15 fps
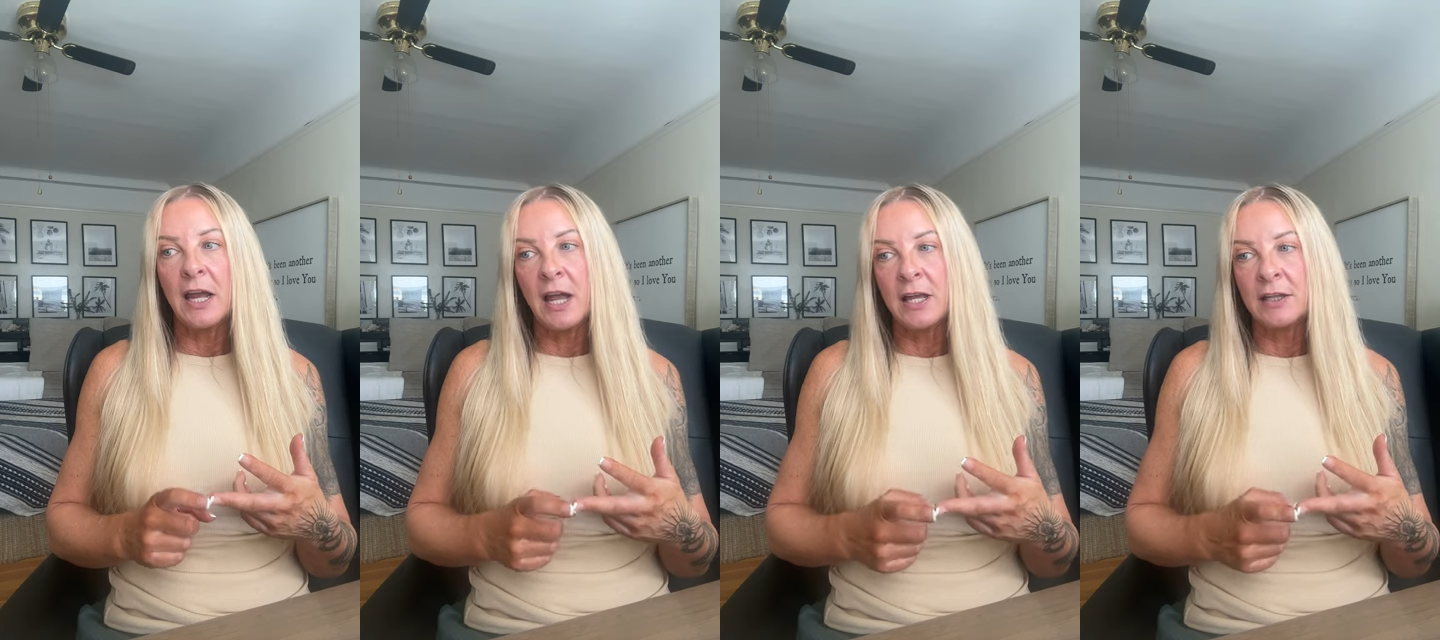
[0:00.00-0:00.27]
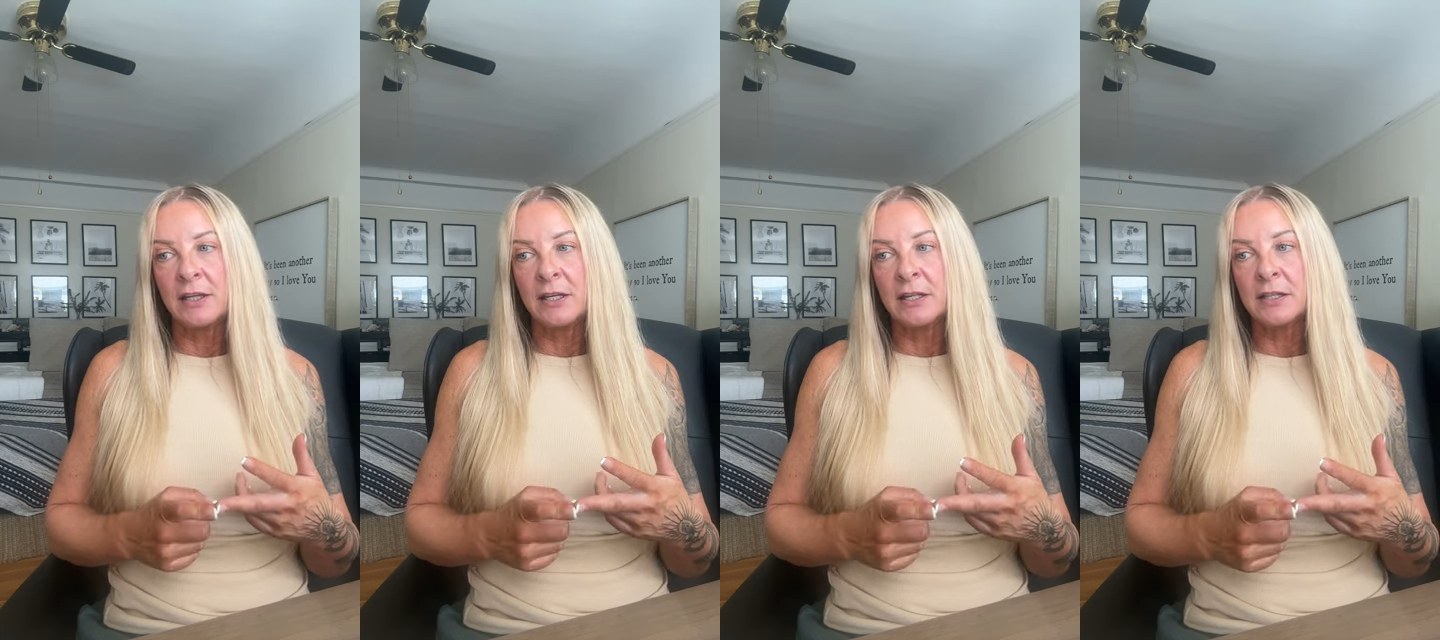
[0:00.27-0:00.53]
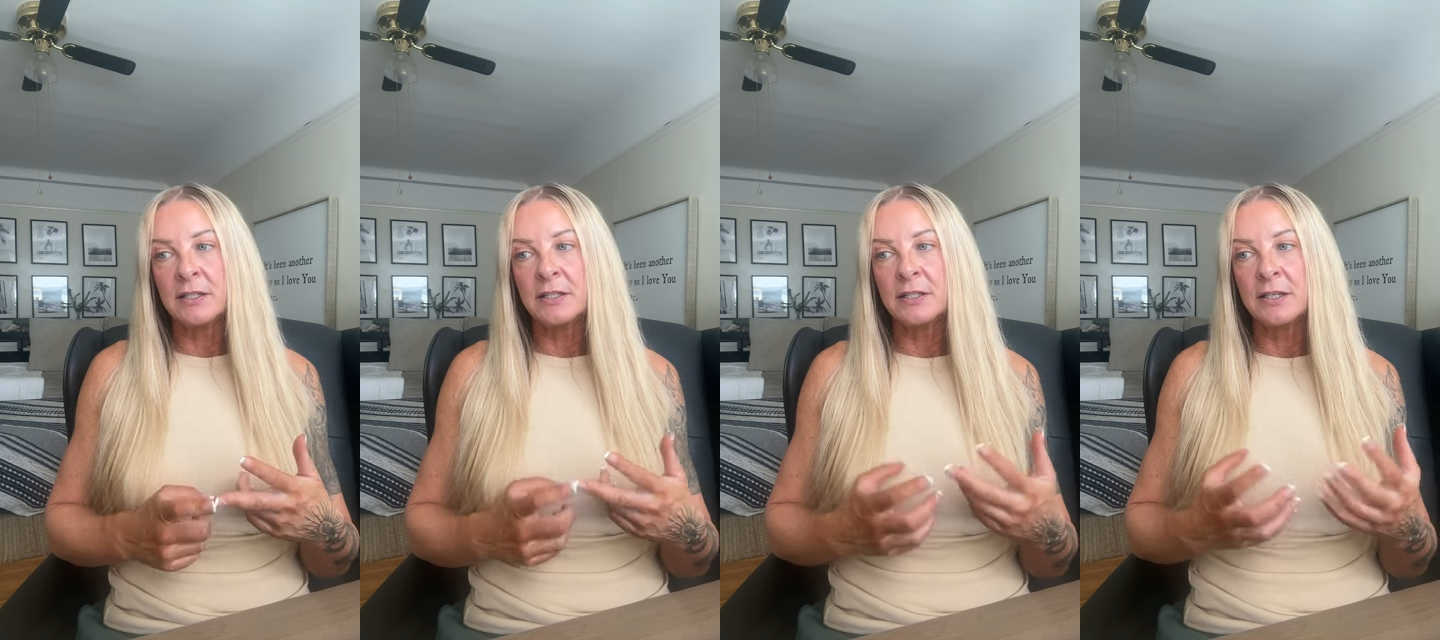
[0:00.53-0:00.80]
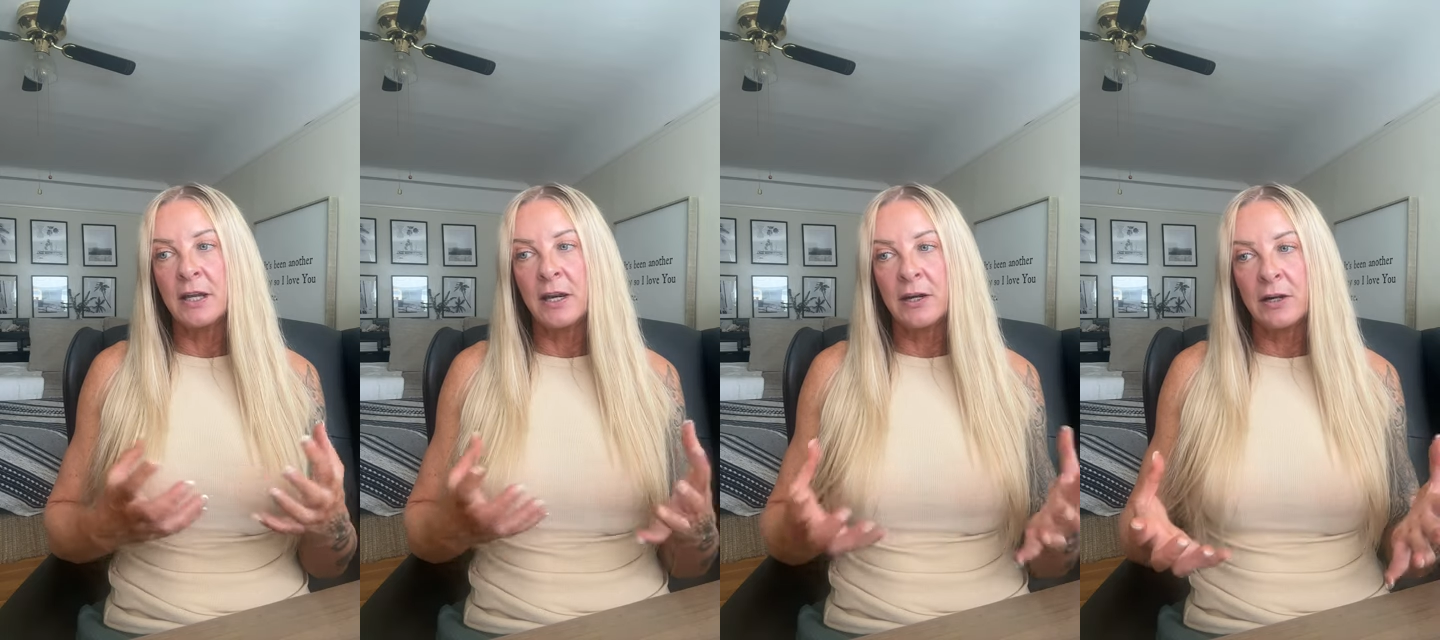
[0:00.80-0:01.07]

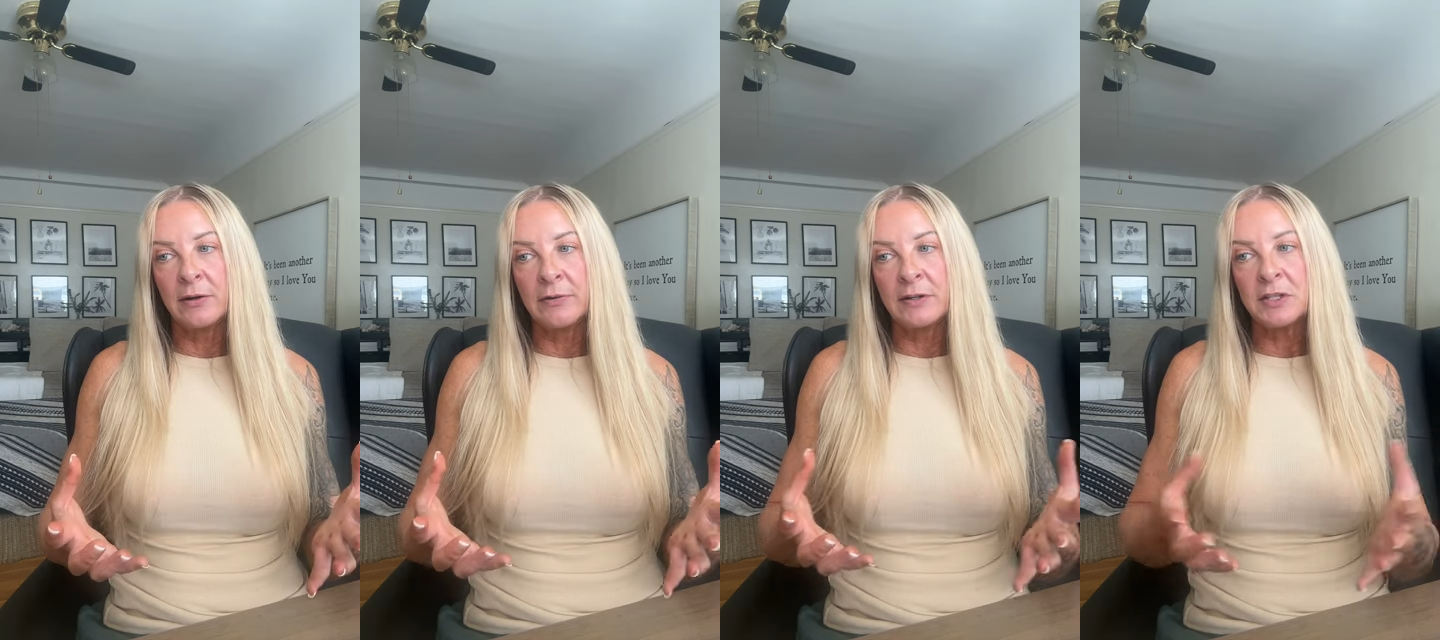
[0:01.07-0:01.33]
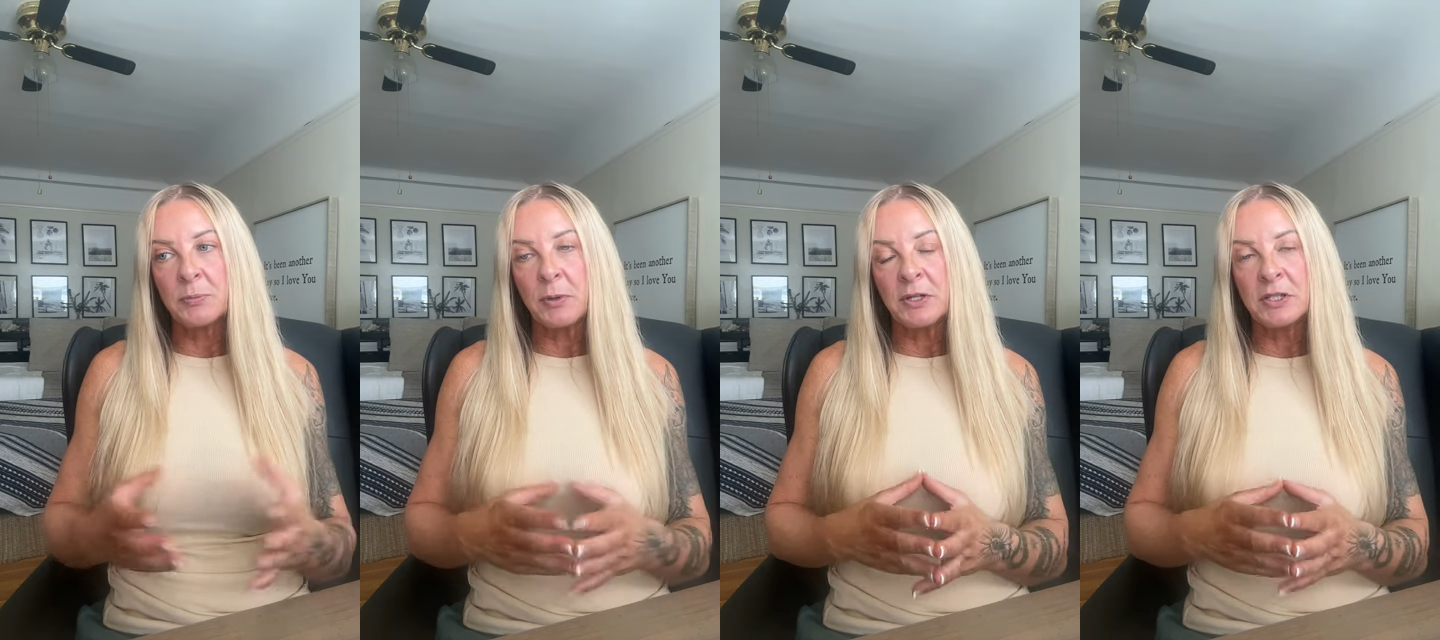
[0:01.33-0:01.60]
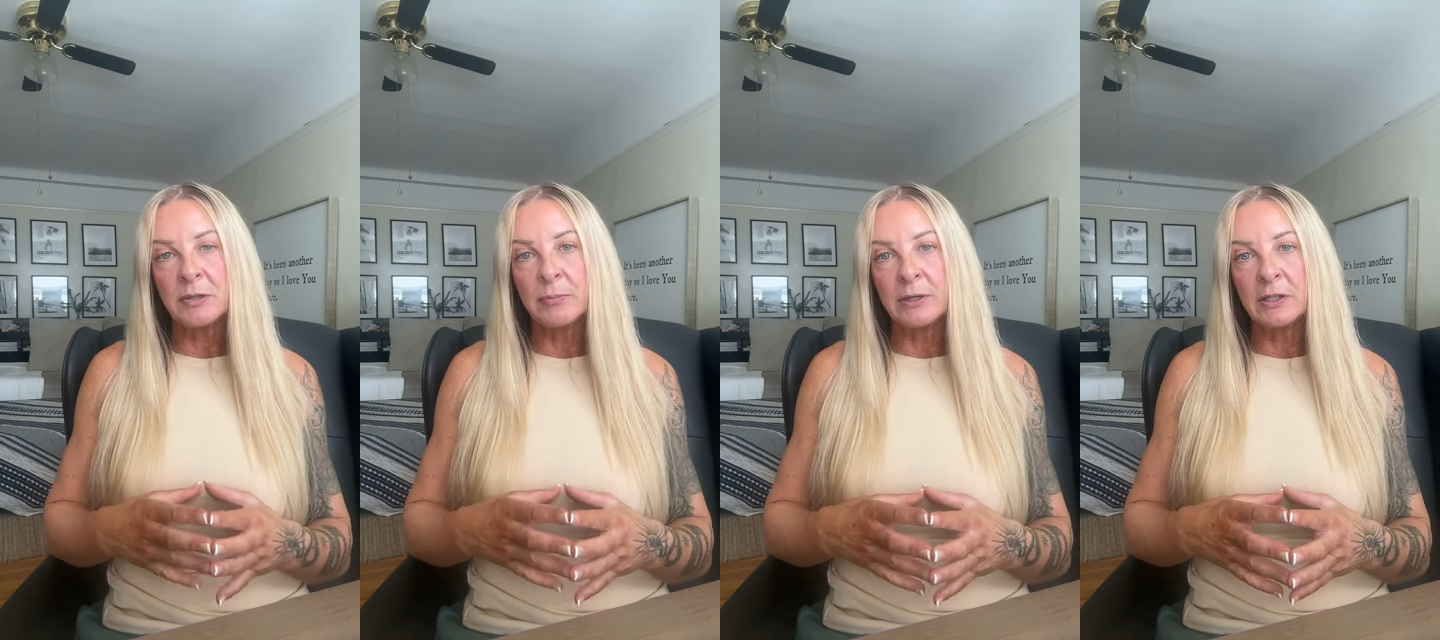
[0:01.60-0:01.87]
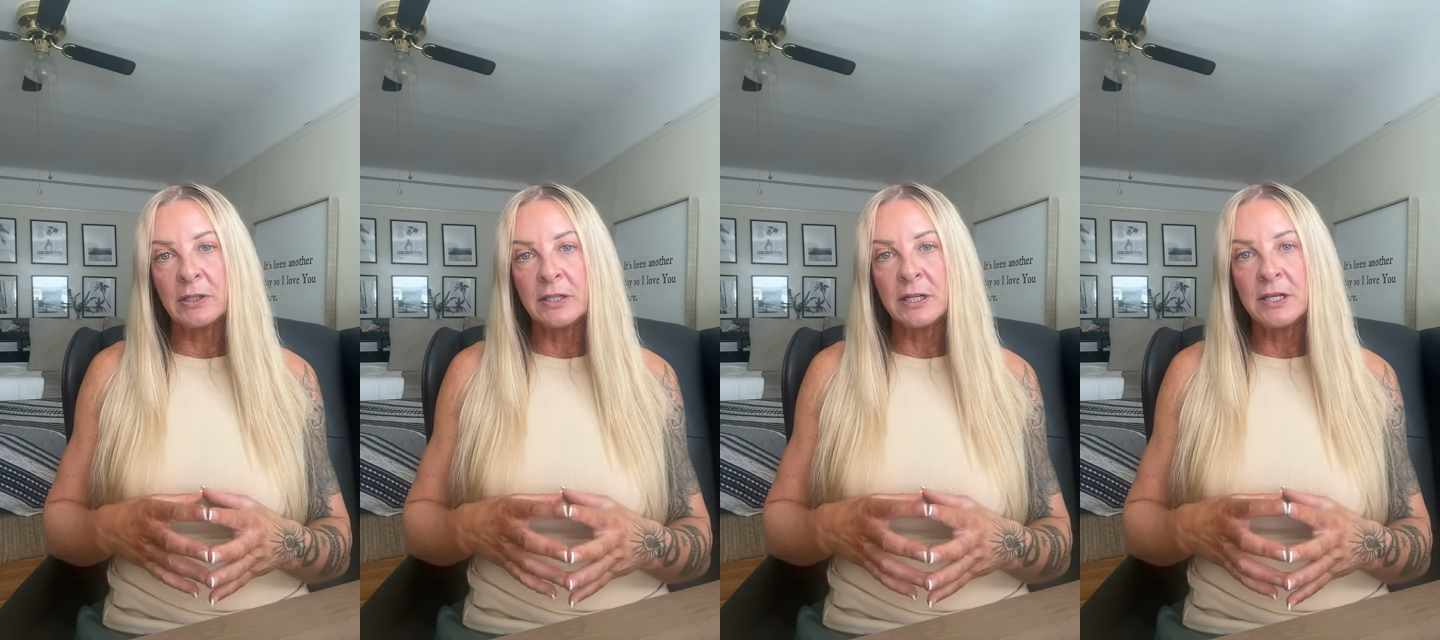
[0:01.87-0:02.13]
ethics, and our
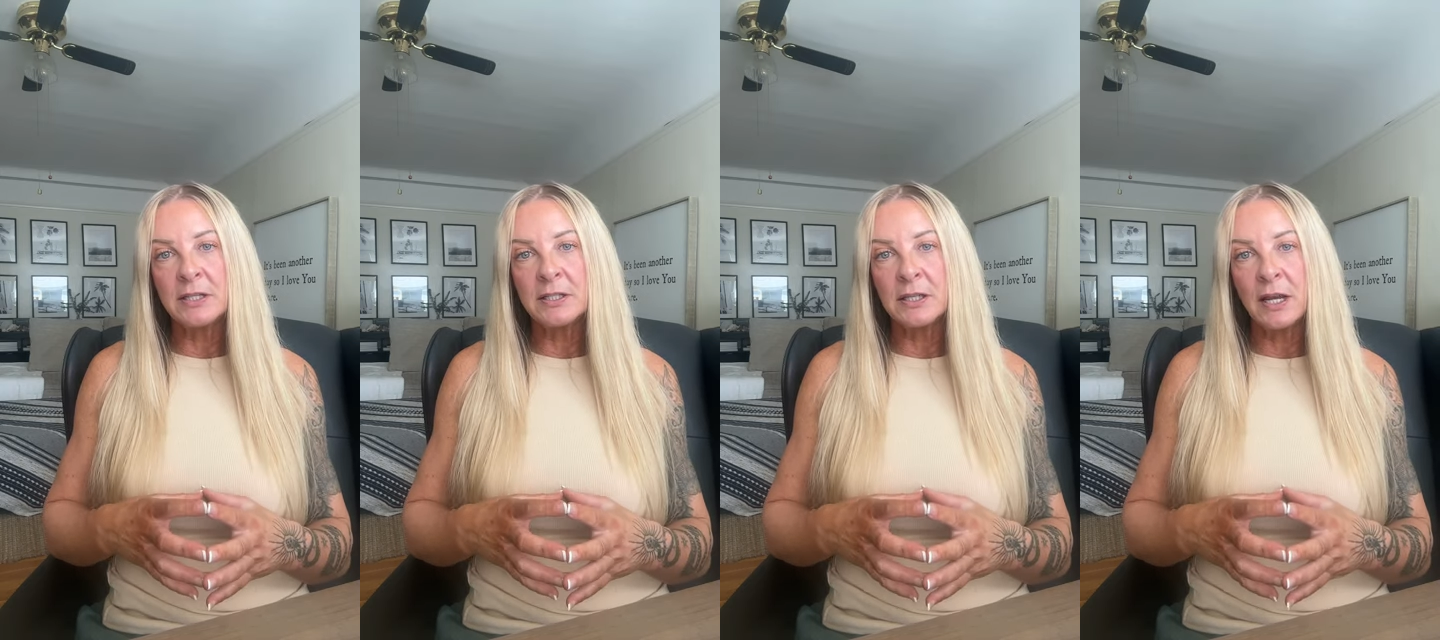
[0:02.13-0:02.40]
responsibilities